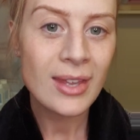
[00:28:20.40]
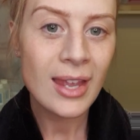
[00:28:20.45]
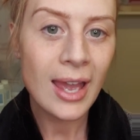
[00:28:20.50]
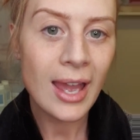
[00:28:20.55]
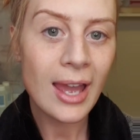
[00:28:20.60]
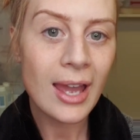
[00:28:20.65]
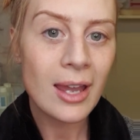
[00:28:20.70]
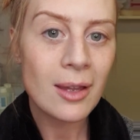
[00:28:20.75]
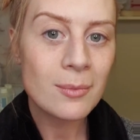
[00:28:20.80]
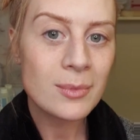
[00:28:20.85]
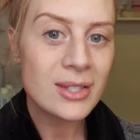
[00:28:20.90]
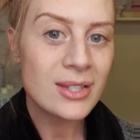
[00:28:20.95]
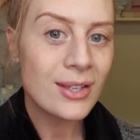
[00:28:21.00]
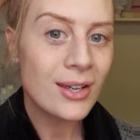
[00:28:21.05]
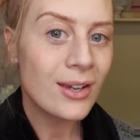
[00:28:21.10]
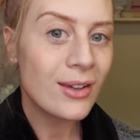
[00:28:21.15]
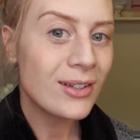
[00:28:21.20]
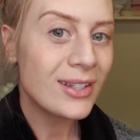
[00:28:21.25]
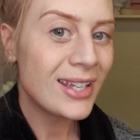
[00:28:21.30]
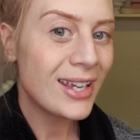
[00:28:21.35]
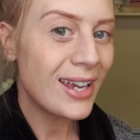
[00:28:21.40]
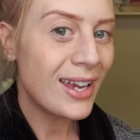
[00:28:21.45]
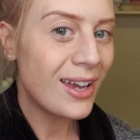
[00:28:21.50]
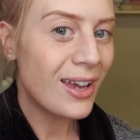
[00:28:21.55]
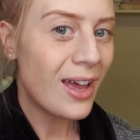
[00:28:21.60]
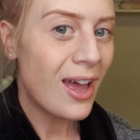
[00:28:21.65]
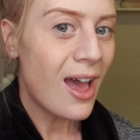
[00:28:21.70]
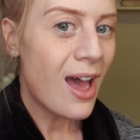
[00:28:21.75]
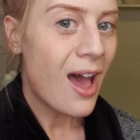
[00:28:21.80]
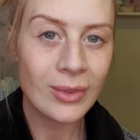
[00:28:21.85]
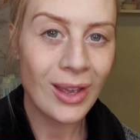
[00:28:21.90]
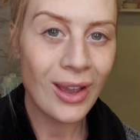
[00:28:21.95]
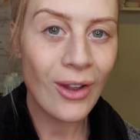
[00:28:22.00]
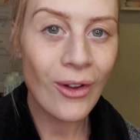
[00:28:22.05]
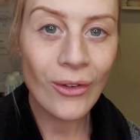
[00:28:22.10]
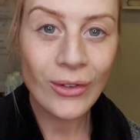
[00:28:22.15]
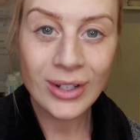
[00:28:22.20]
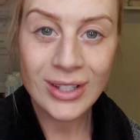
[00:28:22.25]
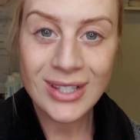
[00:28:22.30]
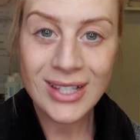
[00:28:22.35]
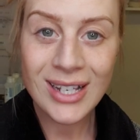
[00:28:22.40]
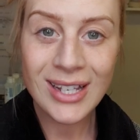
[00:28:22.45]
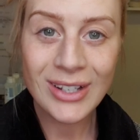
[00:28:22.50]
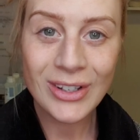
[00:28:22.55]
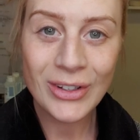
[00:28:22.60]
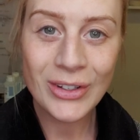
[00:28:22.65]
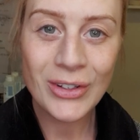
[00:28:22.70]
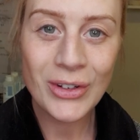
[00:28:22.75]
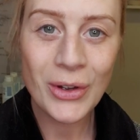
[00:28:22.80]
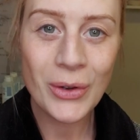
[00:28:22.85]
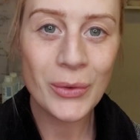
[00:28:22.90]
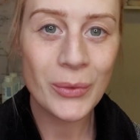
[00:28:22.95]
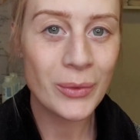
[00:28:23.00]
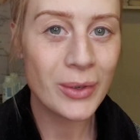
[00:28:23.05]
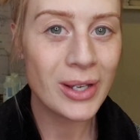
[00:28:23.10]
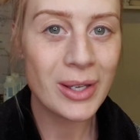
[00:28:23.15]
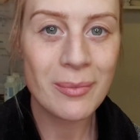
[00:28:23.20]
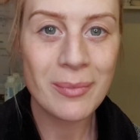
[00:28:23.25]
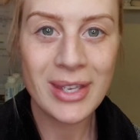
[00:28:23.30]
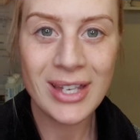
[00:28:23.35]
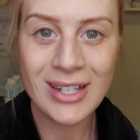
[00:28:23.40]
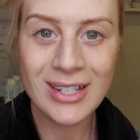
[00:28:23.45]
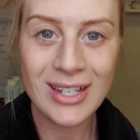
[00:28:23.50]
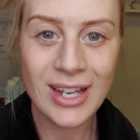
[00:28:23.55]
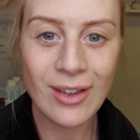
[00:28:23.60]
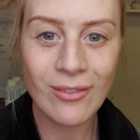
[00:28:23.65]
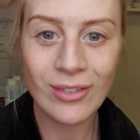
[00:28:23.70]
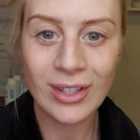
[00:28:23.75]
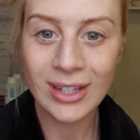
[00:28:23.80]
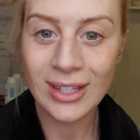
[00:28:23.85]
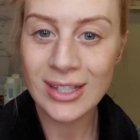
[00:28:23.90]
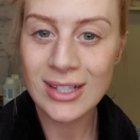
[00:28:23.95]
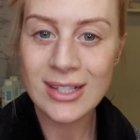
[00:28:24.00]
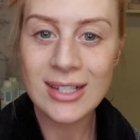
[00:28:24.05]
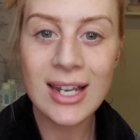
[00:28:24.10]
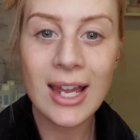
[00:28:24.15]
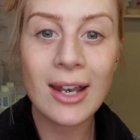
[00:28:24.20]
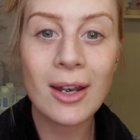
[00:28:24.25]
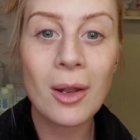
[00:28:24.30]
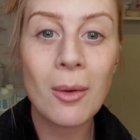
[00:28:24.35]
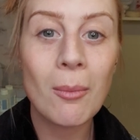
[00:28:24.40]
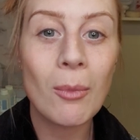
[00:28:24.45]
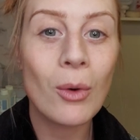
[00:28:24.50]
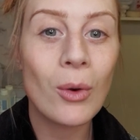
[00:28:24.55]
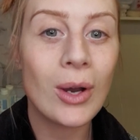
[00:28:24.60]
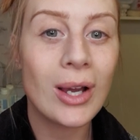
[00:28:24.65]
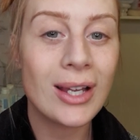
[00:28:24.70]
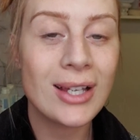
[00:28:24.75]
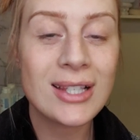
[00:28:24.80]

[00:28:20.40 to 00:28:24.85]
eyes. So yeah, I honestly could not recommend having this done more,